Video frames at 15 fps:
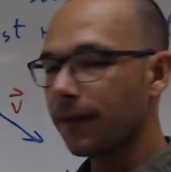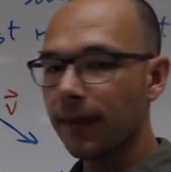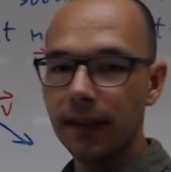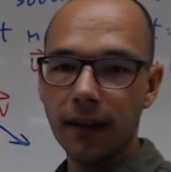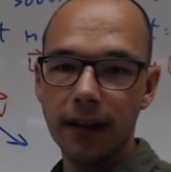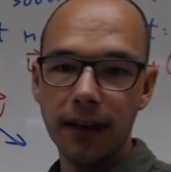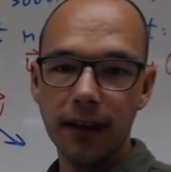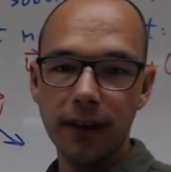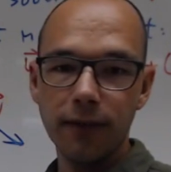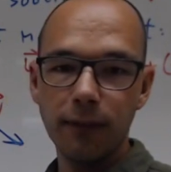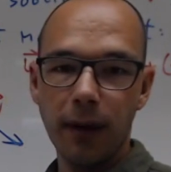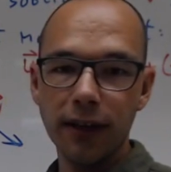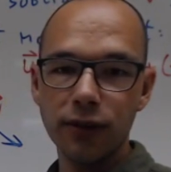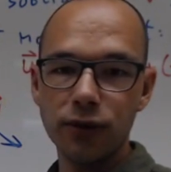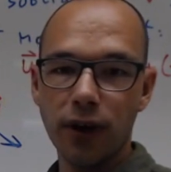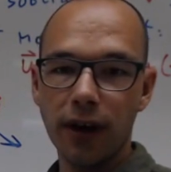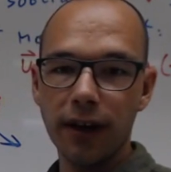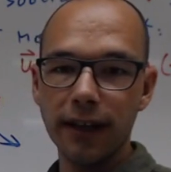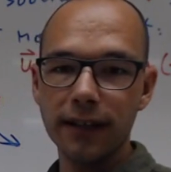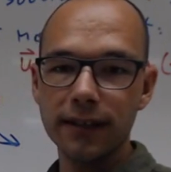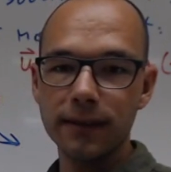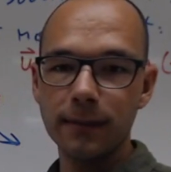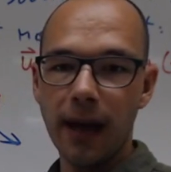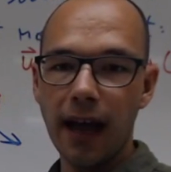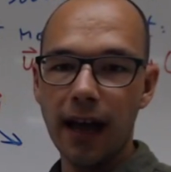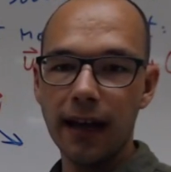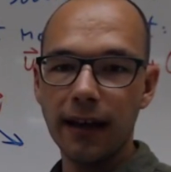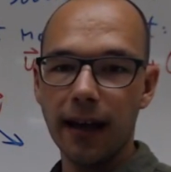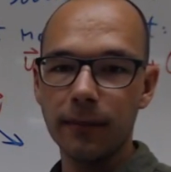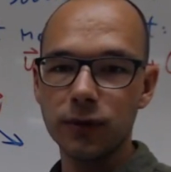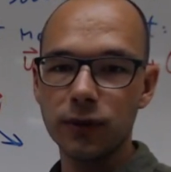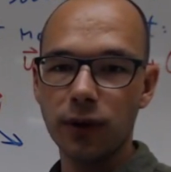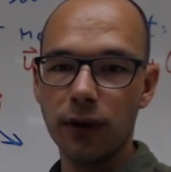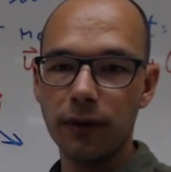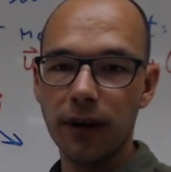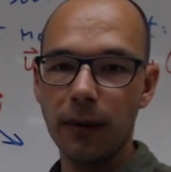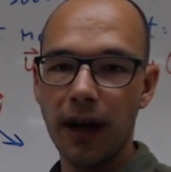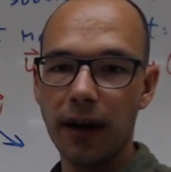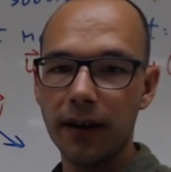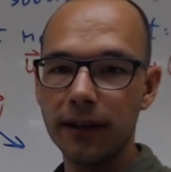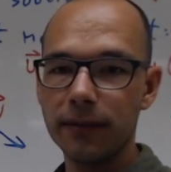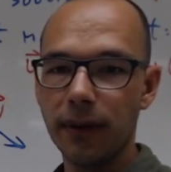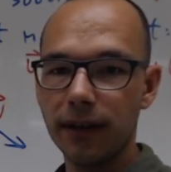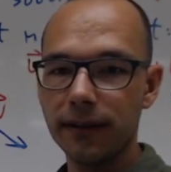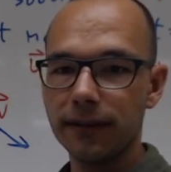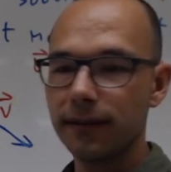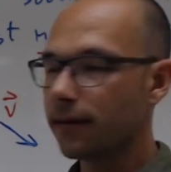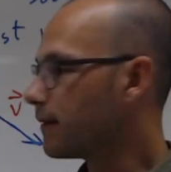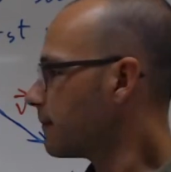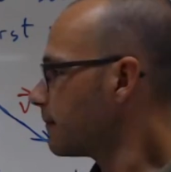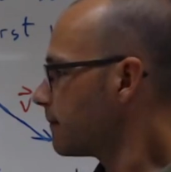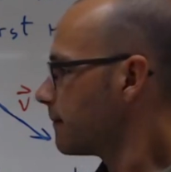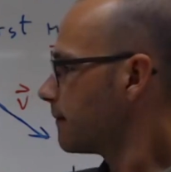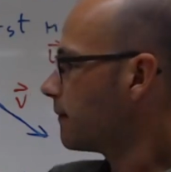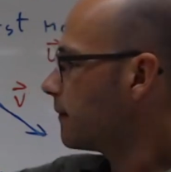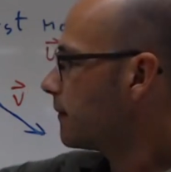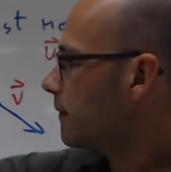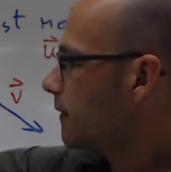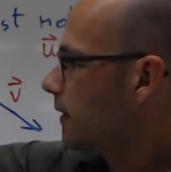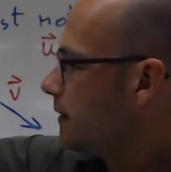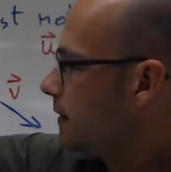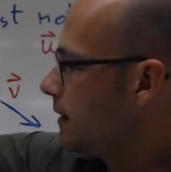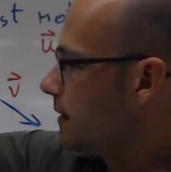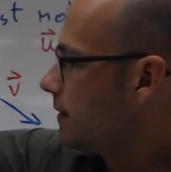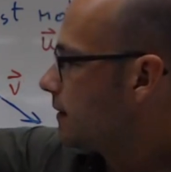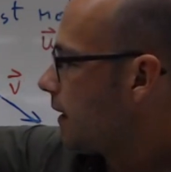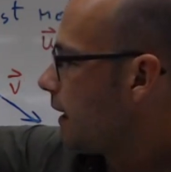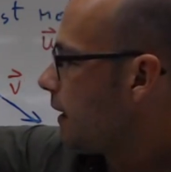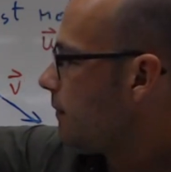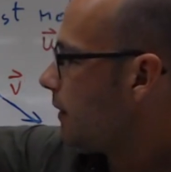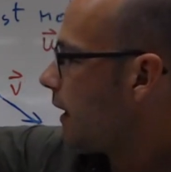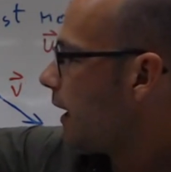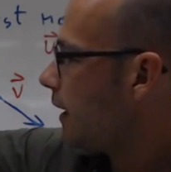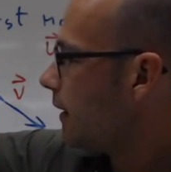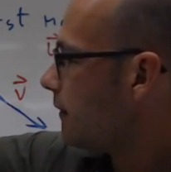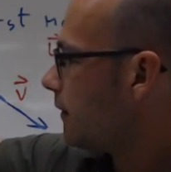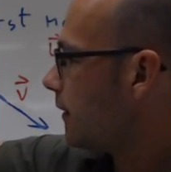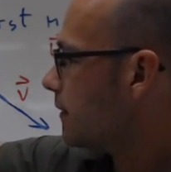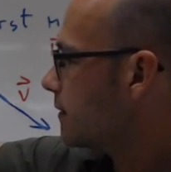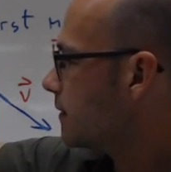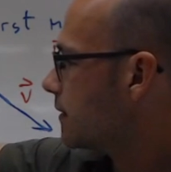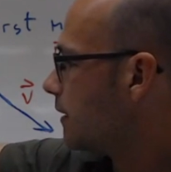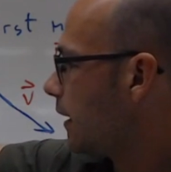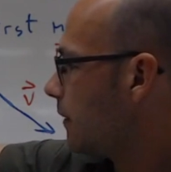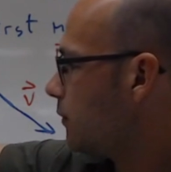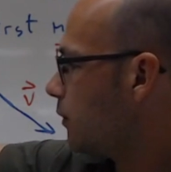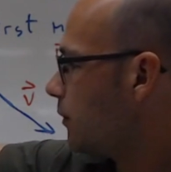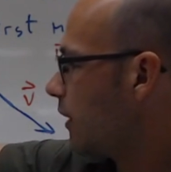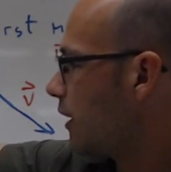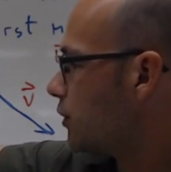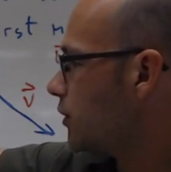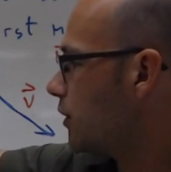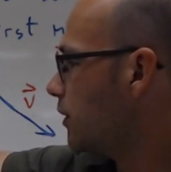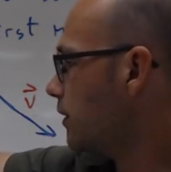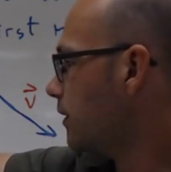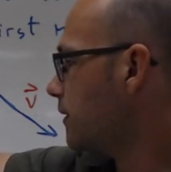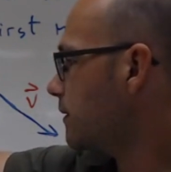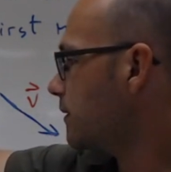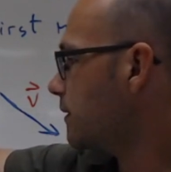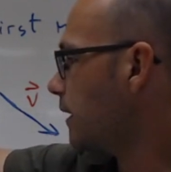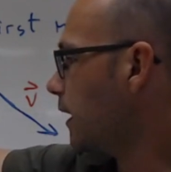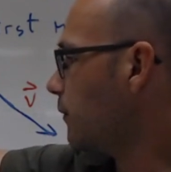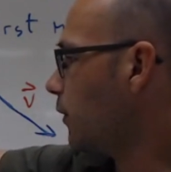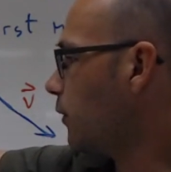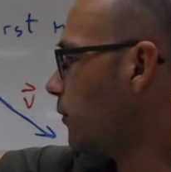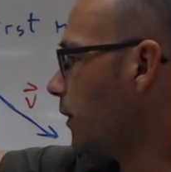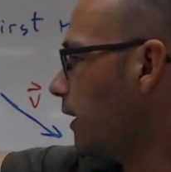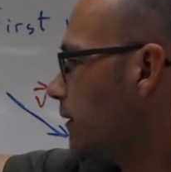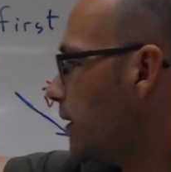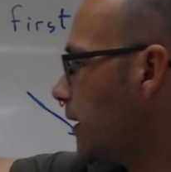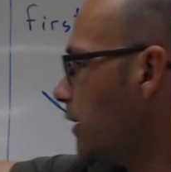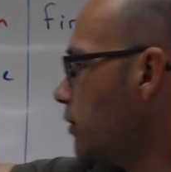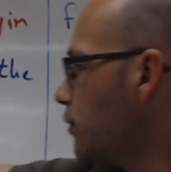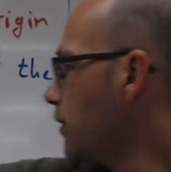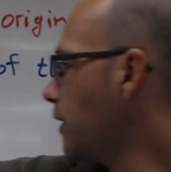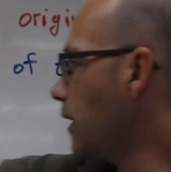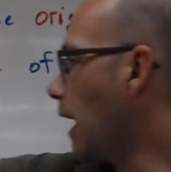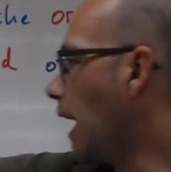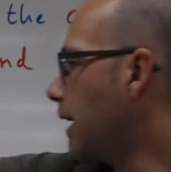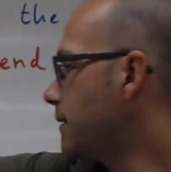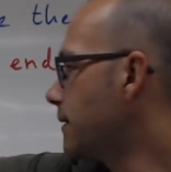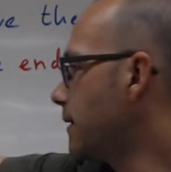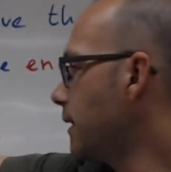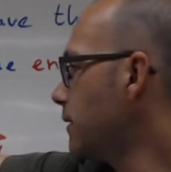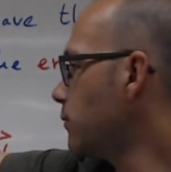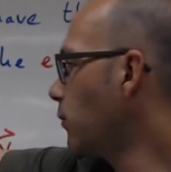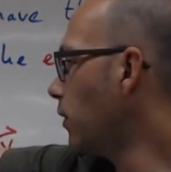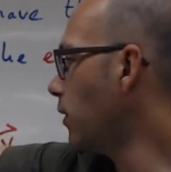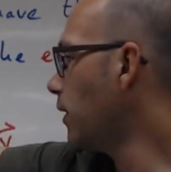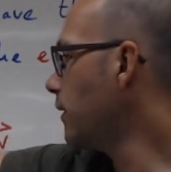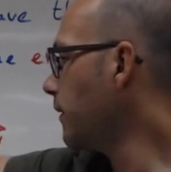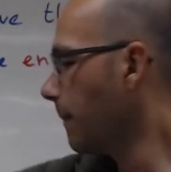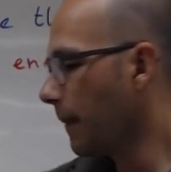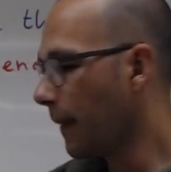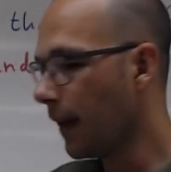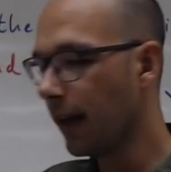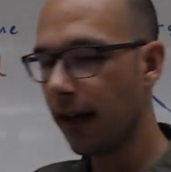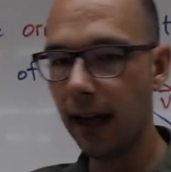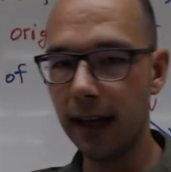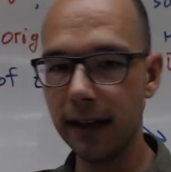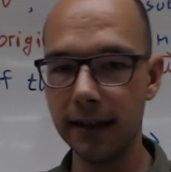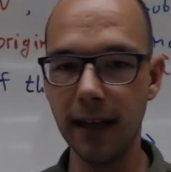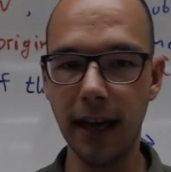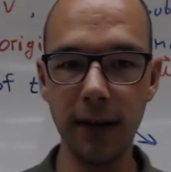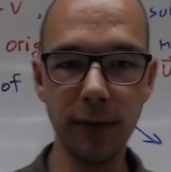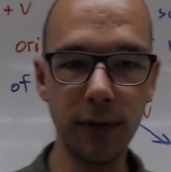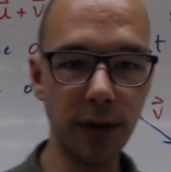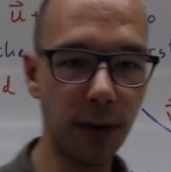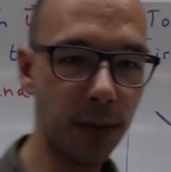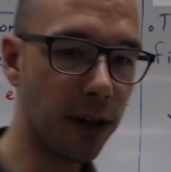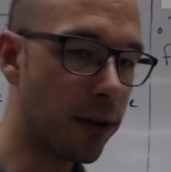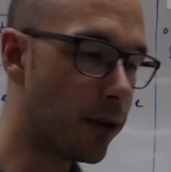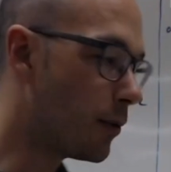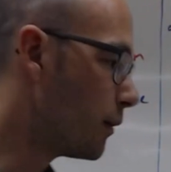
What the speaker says: If my drawing is bad, I'm sorry about it, but this is same length, same direction, same orientation as this one. And then what are we going to do?